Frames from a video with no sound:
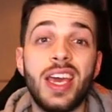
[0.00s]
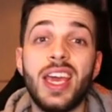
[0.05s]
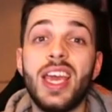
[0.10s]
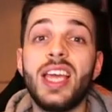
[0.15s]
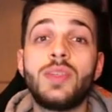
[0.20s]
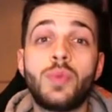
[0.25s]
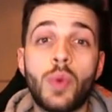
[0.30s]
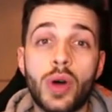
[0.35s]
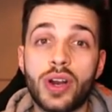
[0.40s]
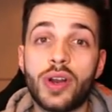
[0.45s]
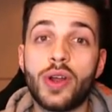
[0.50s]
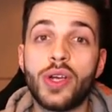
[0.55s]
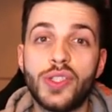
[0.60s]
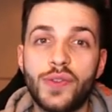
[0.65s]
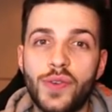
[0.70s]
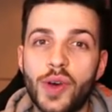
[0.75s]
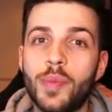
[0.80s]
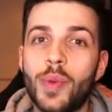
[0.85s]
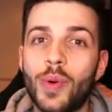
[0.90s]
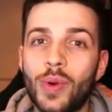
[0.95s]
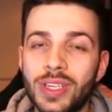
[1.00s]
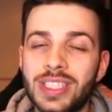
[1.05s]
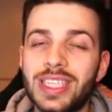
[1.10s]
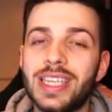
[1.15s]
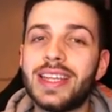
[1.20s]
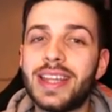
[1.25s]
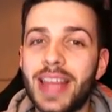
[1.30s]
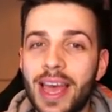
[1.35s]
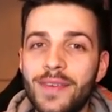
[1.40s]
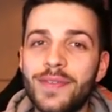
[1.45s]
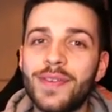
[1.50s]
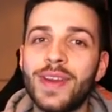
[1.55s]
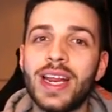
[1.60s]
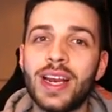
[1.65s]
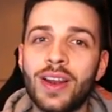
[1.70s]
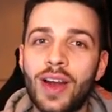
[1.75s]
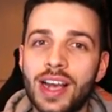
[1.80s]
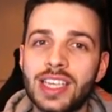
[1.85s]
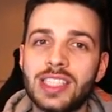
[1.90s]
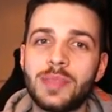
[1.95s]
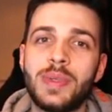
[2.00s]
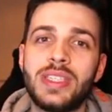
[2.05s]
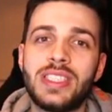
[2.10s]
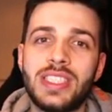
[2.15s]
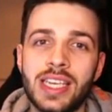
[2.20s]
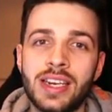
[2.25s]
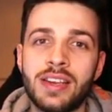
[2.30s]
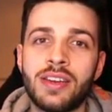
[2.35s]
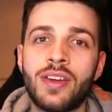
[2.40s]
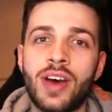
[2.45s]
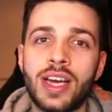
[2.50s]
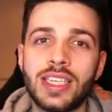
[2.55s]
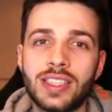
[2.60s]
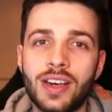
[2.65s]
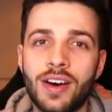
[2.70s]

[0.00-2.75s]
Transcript: He's one of those footballers that definitely likes to be seen in nice